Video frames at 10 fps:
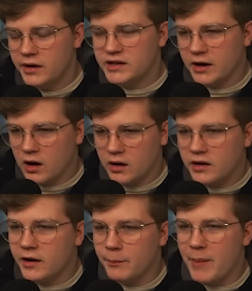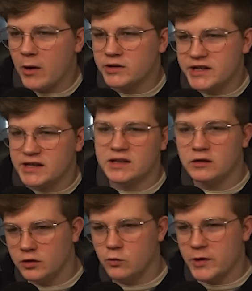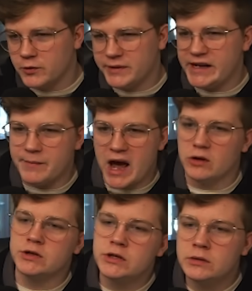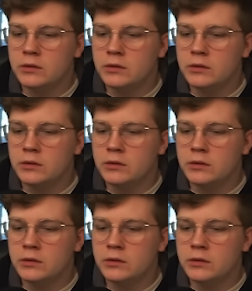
It's kind of bouncy. It has like a weird debounce.